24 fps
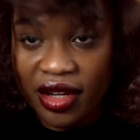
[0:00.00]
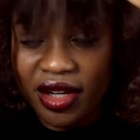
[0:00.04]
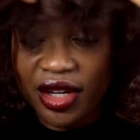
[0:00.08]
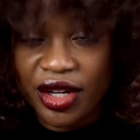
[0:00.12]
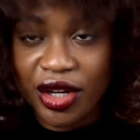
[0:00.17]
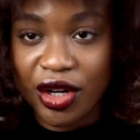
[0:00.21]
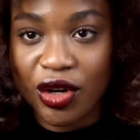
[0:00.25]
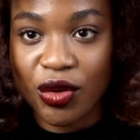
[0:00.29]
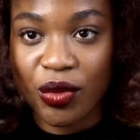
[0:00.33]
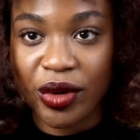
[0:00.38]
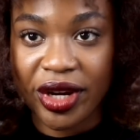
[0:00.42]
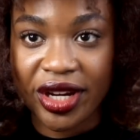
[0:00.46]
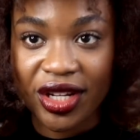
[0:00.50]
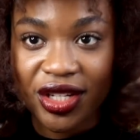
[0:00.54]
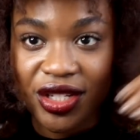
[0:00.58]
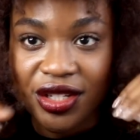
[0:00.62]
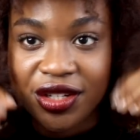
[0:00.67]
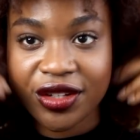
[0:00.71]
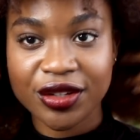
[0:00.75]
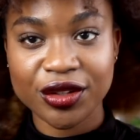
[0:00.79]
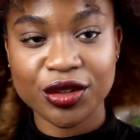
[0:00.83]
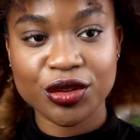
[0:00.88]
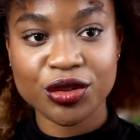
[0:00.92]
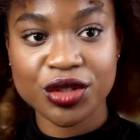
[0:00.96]
you're going
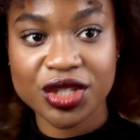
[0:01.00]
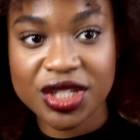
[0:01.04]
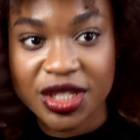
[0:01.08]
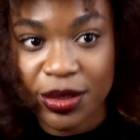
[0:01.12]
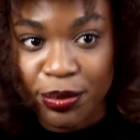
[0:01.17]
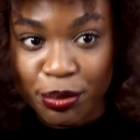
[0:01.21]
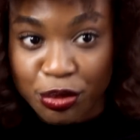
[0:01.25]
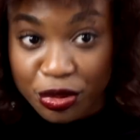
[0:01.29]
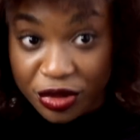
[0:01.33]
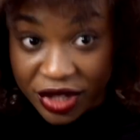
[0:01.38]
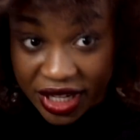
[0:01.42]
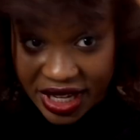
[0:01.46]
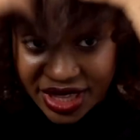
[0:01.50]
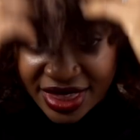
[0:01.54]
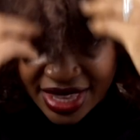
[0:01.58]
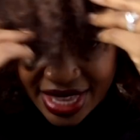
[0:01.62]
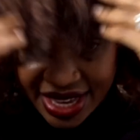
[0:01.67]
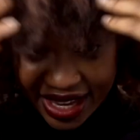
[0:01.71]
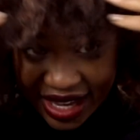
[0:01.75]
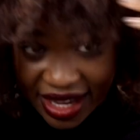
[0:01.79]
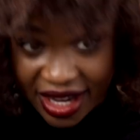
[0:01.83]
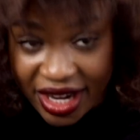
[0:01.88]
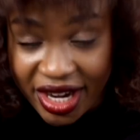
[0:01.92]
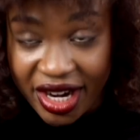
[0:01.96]
to just bring
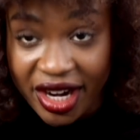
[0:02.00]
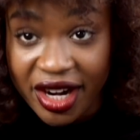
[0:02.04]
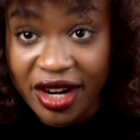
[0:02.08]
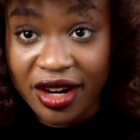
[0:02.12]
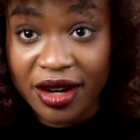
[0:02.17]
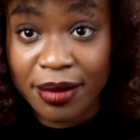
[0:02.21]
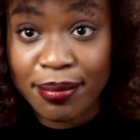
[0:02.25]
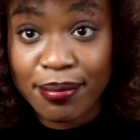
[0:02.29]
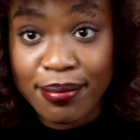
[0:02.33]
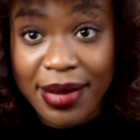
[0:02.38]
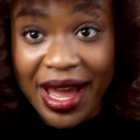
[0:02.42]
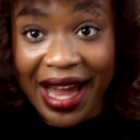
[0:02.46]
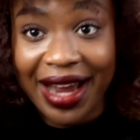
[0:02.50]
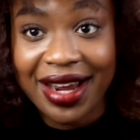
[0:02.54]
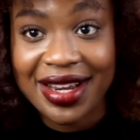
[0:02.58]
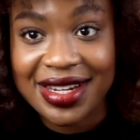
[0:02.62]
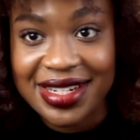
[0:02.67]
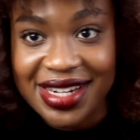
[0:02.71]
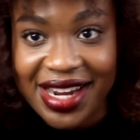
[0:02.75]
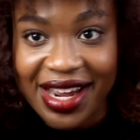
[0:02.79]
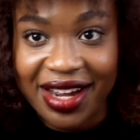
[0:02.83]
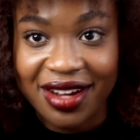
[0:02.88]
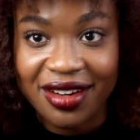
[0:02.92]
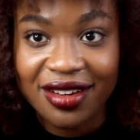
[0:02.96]
that hair back
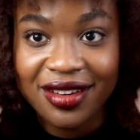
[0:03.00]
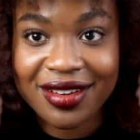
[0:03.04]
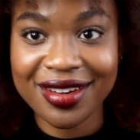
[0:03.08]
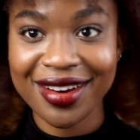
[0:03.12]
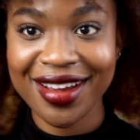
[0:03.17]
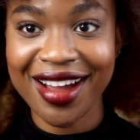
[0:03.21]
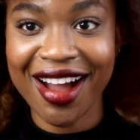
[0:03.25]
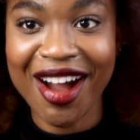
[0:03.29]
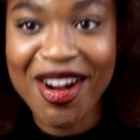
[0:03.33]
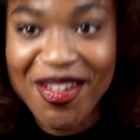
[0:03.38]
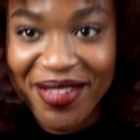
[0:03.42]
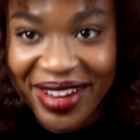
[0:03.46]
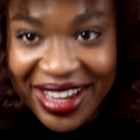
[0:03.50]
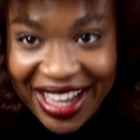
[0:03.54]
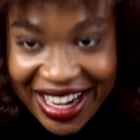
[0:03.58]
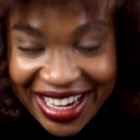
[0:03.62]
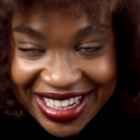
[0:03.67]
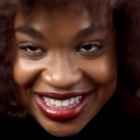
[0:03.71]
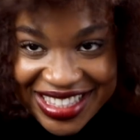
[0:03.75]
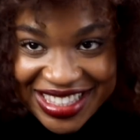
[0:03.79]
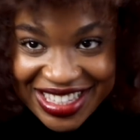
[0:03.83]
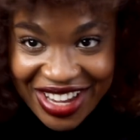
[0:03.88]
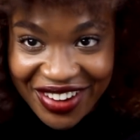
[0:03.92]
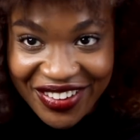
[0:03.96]
down. Oh my
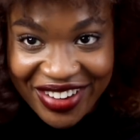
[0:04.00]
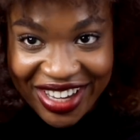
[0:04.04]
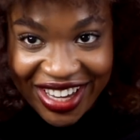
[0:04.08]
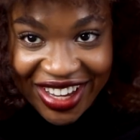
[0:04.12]
god, it's so